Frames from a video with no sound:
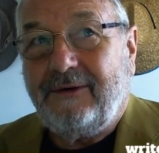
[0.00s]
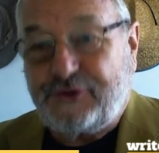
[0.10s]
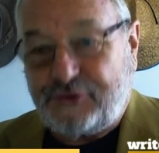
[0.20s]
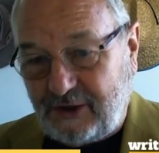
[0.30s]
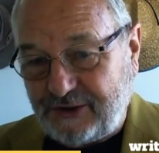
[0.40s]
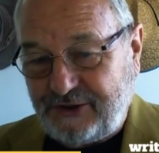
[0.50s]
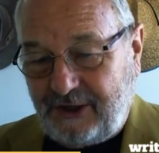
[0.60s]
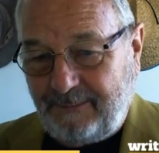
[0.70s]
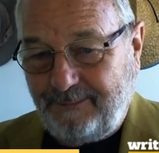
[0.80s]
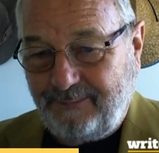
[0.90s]

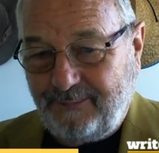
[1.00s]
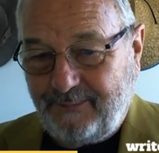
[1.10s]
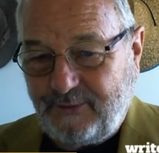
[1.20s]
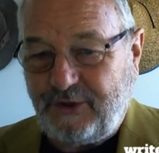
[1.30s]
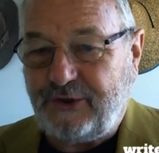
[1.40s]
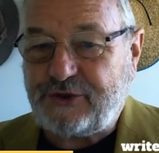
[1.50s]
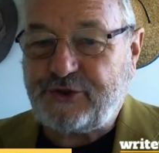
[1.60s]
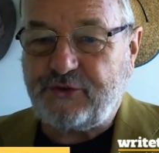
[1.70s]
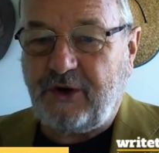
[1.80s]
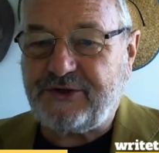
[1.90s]
structure. So, the
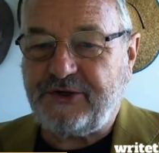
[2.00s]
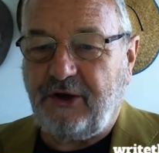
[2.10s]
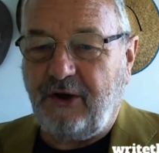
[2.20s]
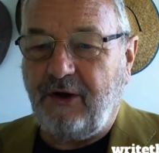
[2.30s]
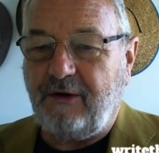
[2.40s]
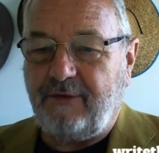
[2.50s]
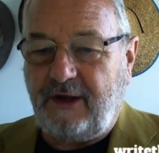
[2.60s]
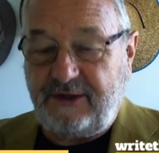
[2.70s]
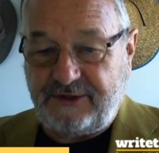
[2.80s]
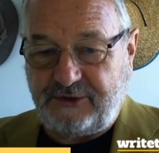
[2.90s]
structure of
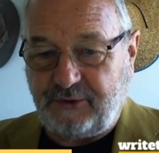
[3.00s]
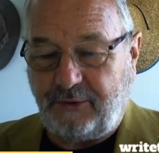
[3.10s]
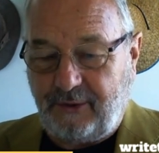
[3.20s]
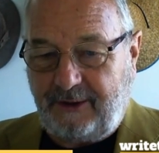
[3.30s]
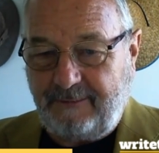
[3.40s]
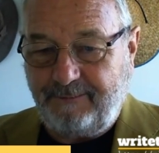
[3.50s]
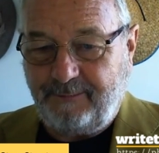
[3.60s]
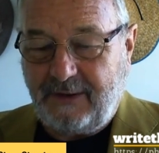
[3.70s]
a story,